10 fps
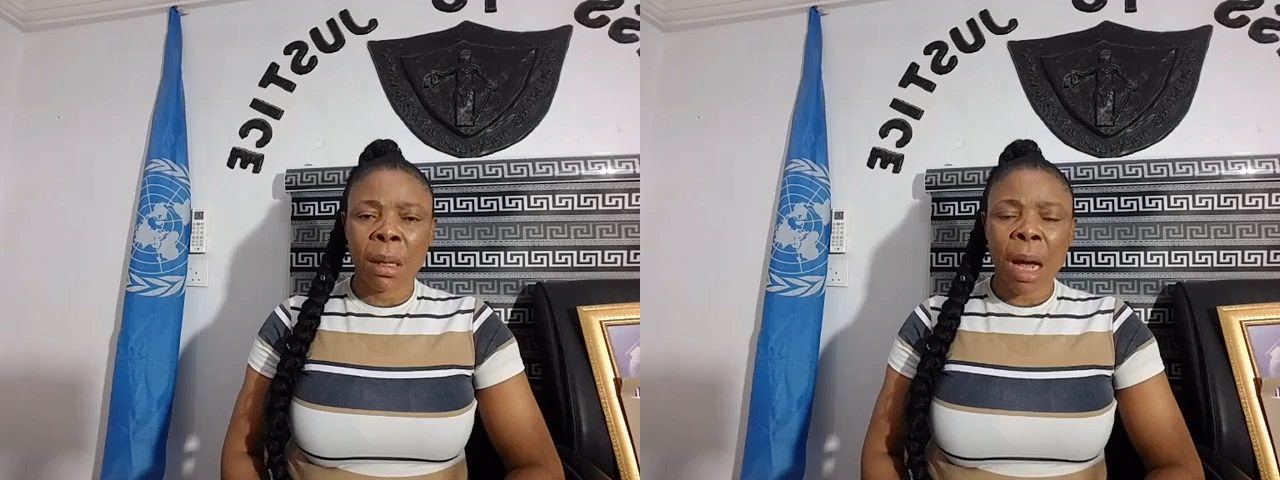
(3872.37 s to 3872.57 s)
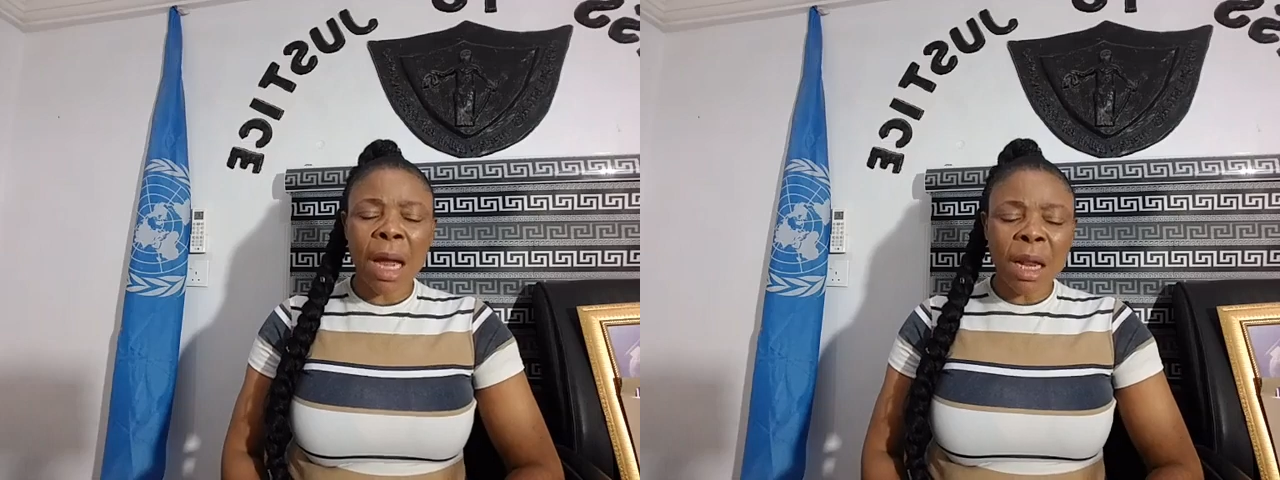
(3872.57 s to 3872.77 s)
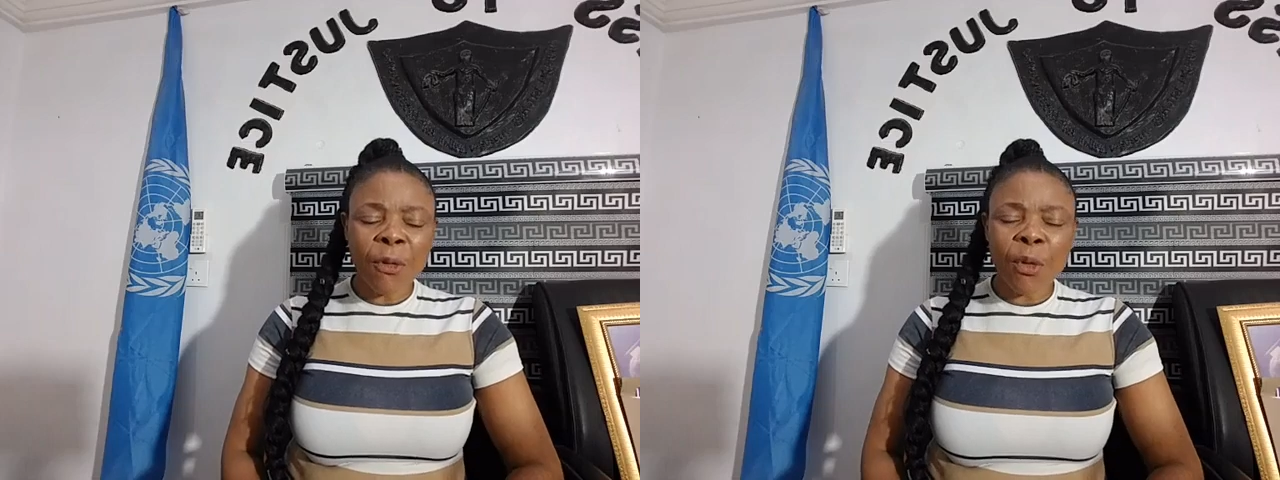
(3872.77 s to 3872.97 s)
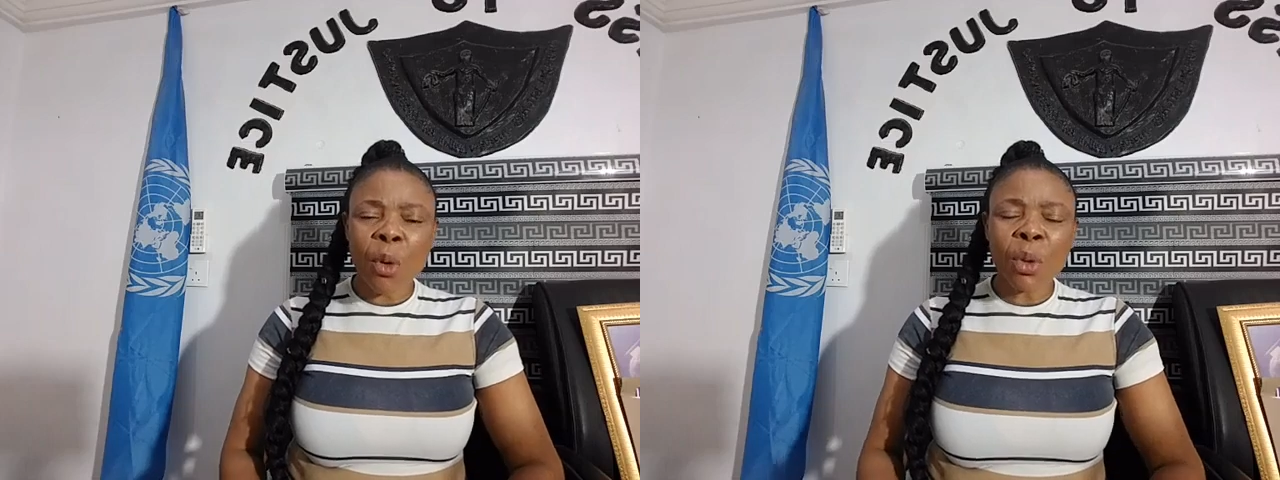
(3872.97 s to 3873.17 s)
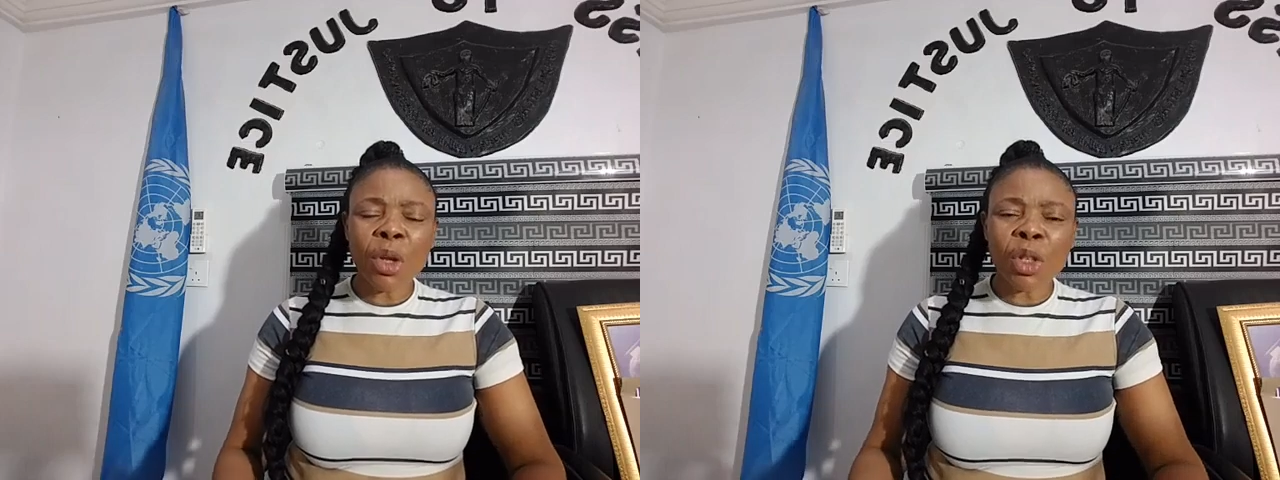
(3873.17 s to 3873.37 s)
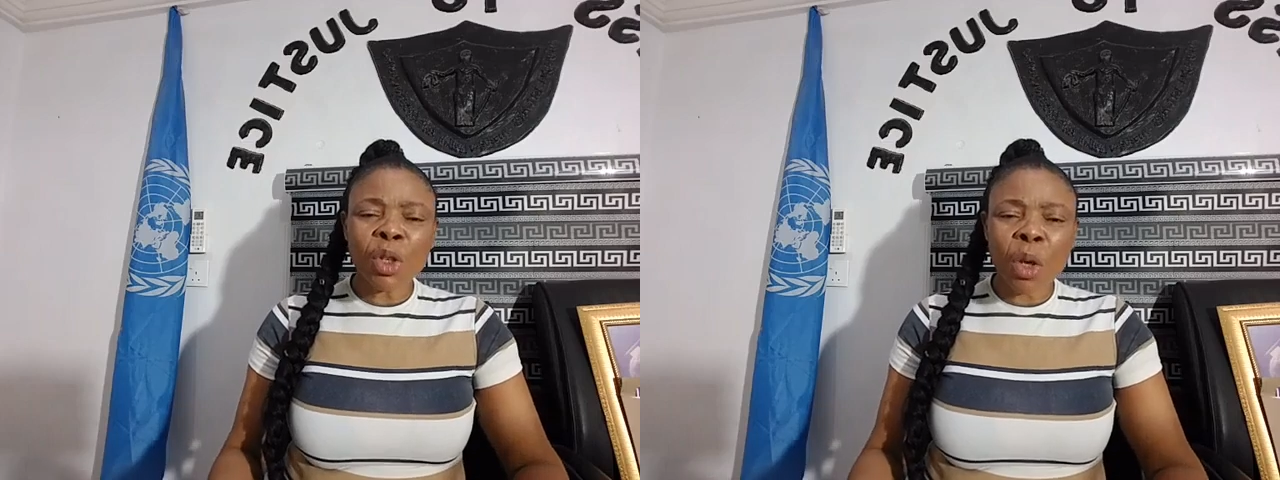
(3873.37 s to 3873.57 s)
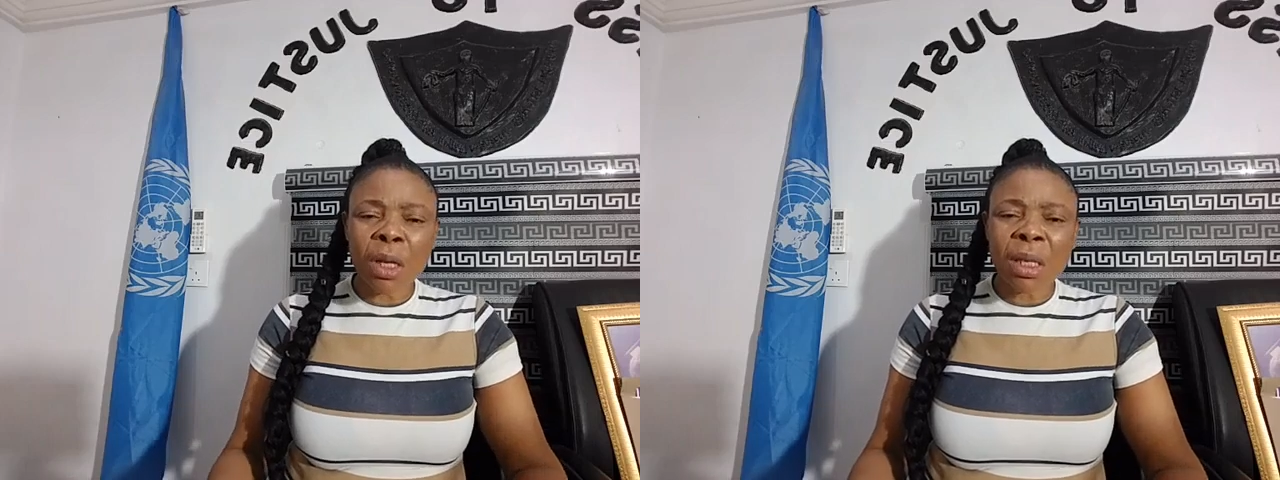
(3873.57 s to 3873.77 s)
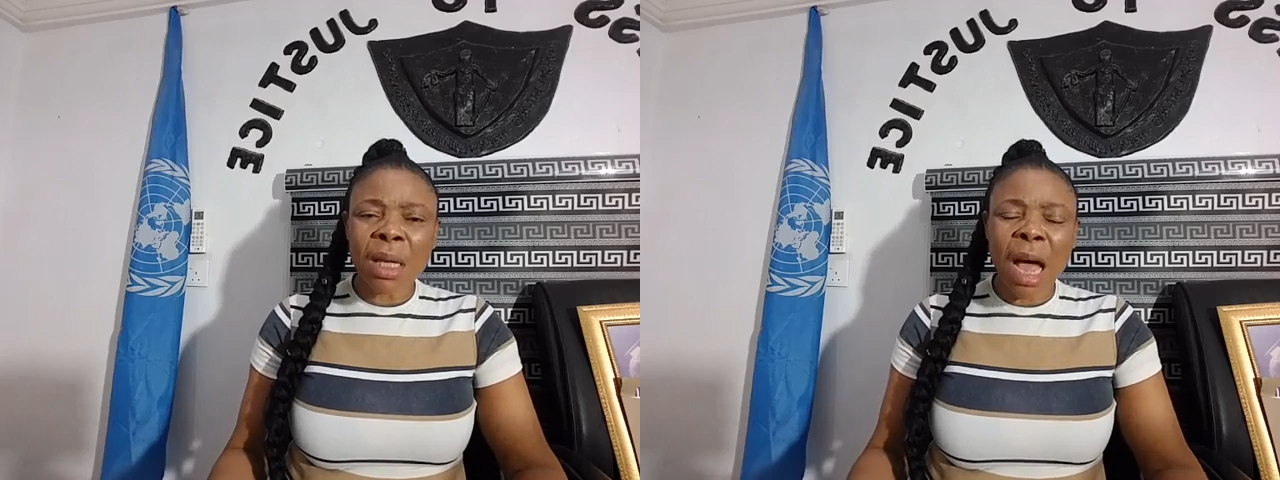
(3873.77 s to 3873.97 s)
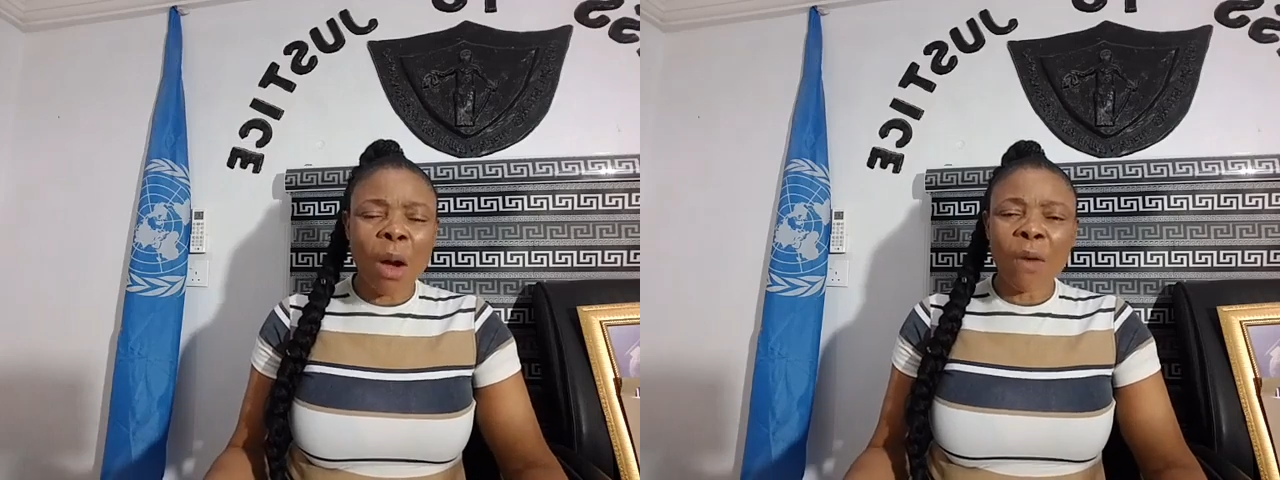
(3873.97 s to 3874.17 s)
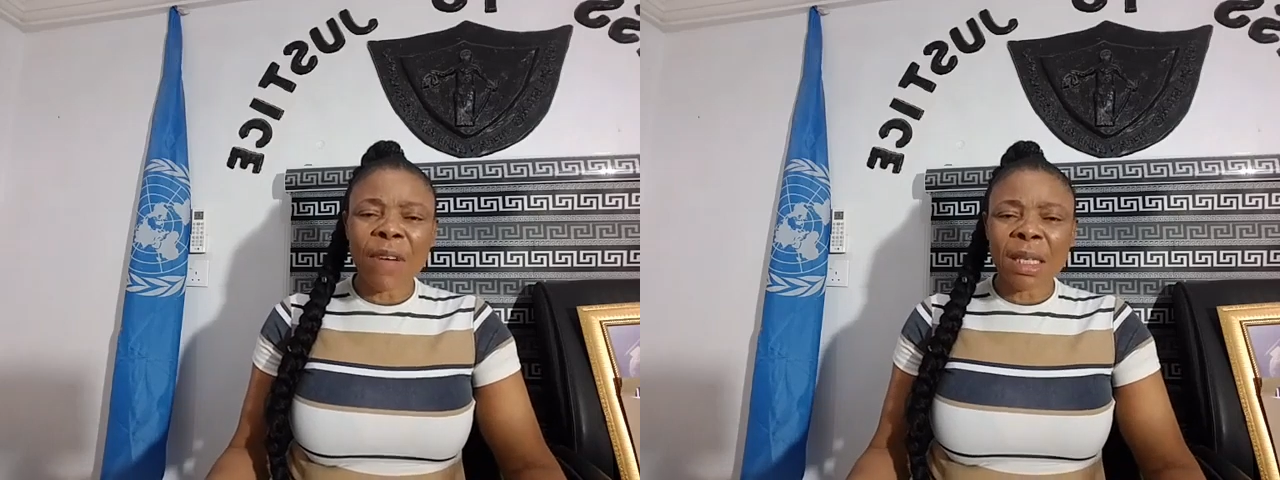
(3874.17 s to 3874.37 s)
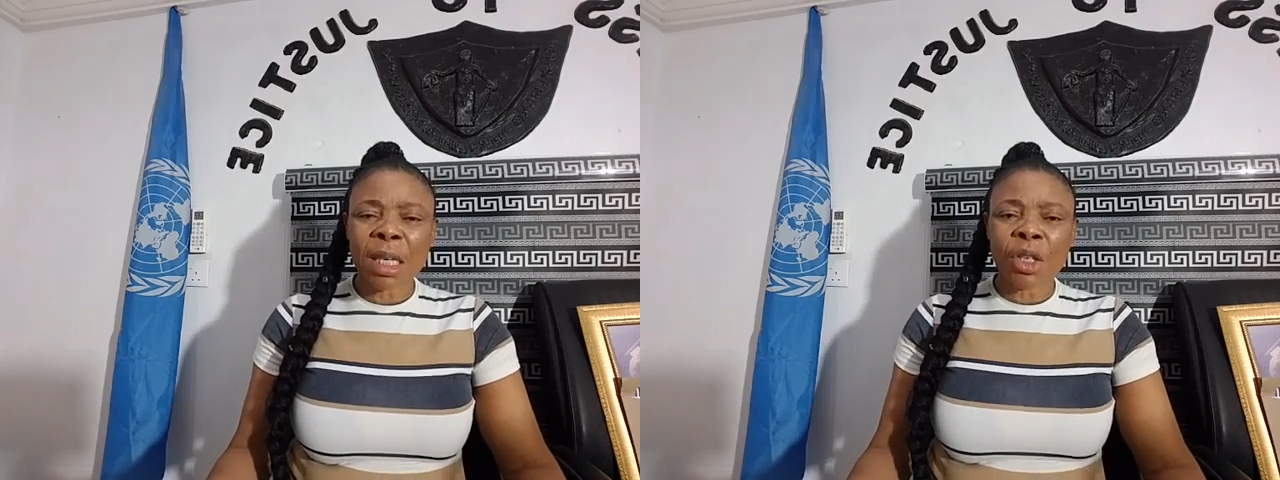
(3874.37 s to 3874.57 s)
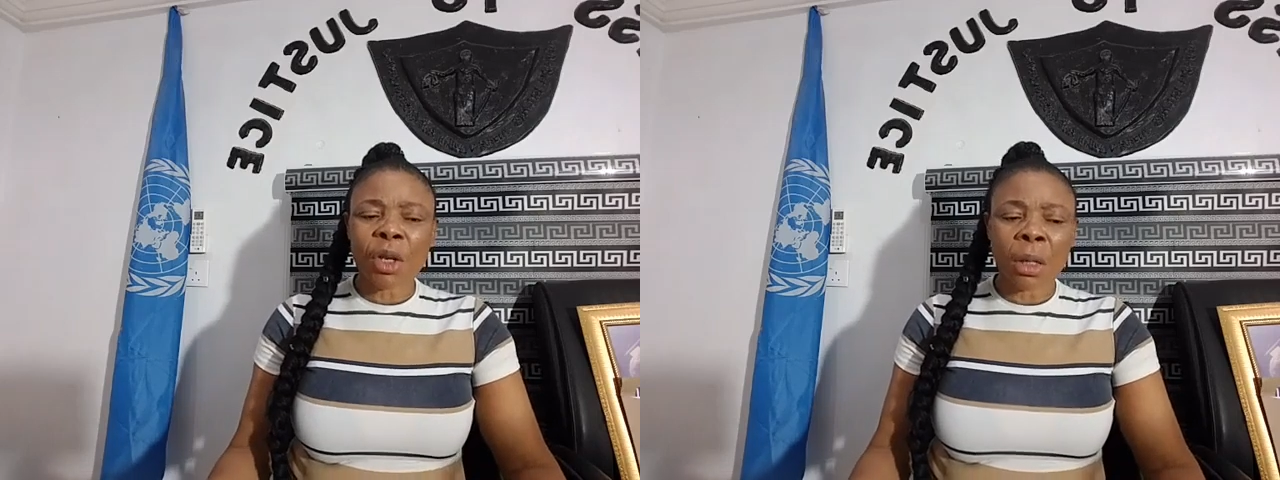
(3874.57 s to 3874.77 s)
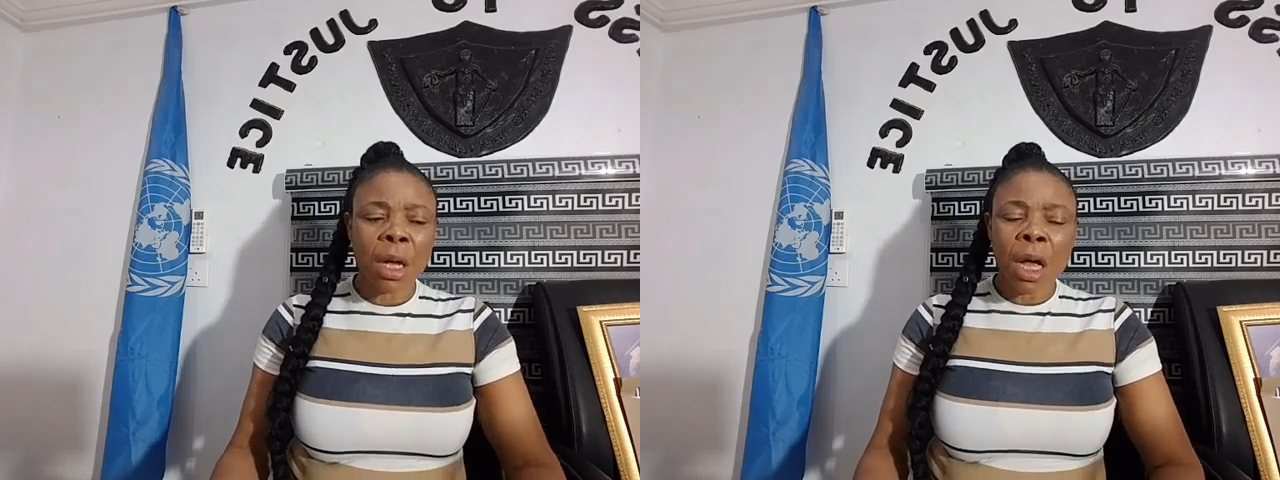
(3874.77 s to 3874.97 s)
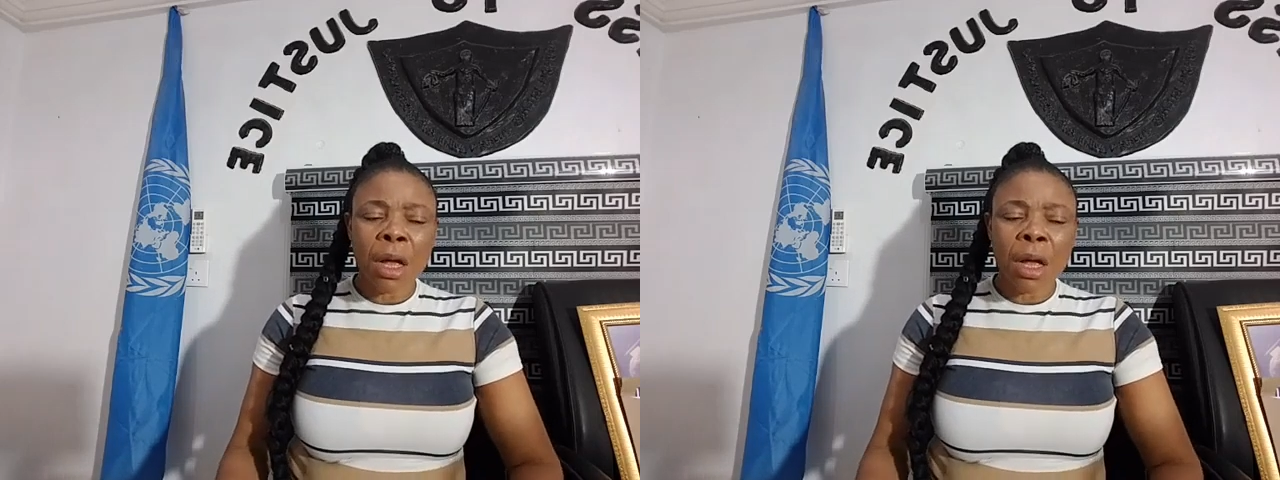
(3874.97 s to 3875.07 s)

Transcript: And if you don't trust her conversation,